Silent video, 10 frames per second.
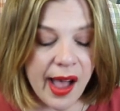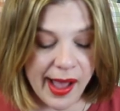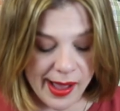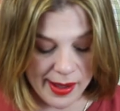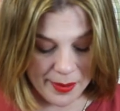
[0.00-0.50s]

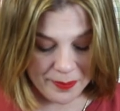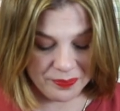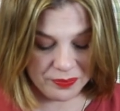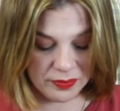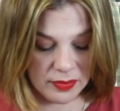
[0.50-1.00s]

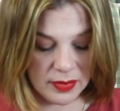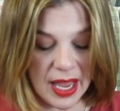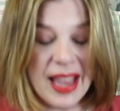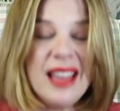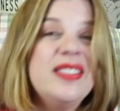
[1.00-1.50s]
Um,
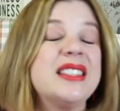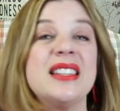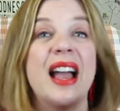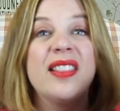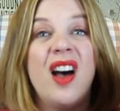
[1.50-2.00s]
and
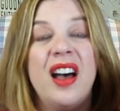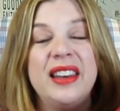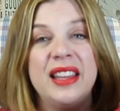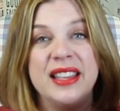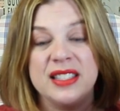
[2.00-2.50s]
this
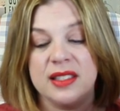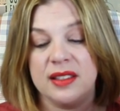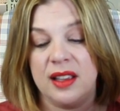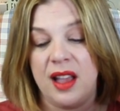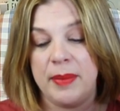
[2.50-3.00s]
nylon is,
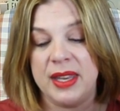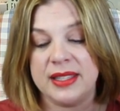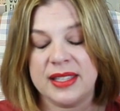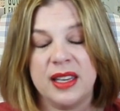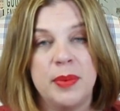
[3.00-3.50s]
I mean,
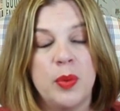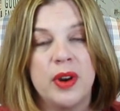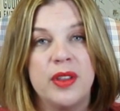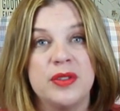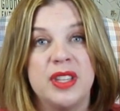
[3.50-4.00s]
it's going to be
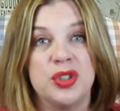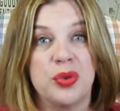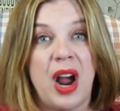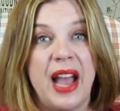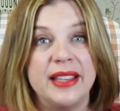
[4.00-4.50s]
one of those that
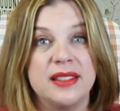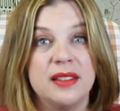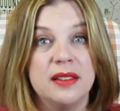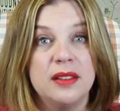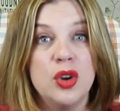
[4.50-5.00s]

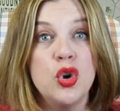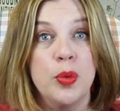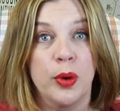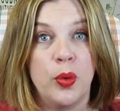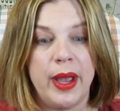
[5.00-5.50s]
dries
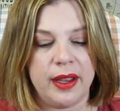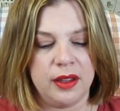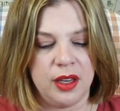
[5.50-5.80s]
uber quick.